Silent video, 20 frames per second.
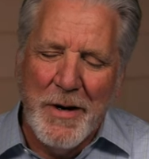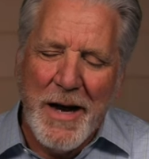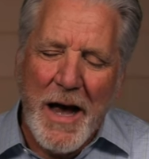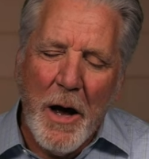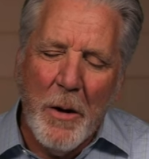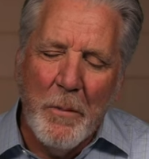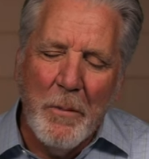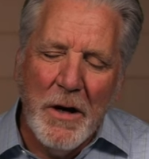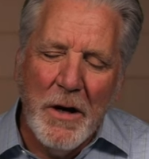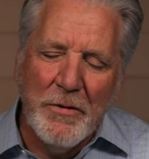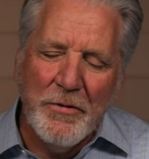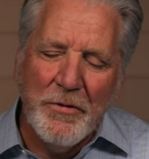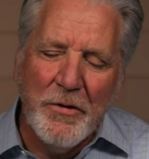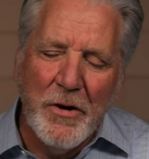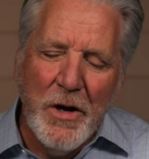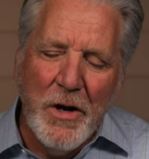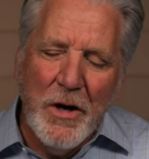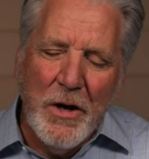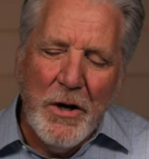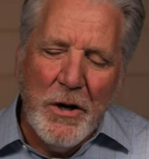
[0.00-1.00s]
and how much
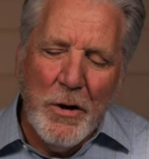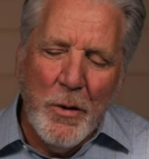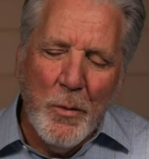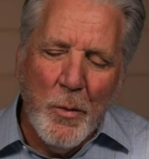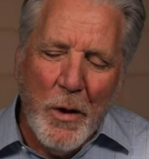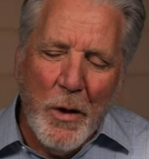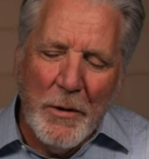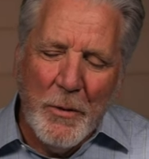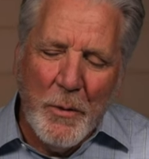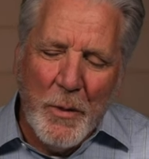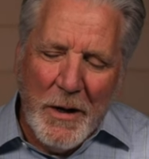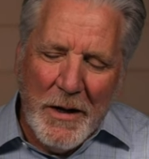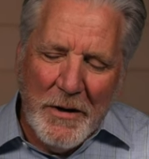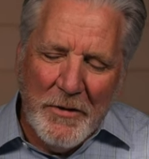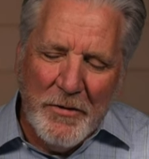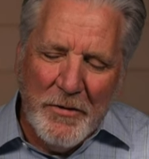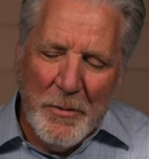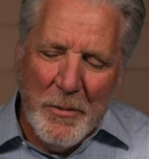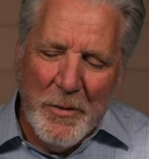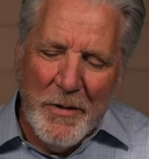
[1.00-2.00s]
you want
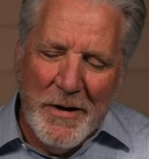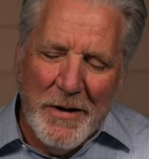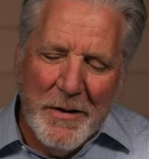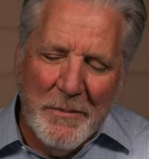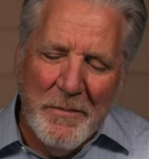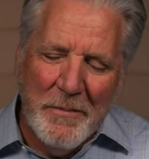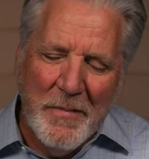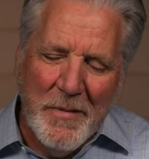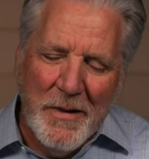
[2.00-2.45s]
relationship with them.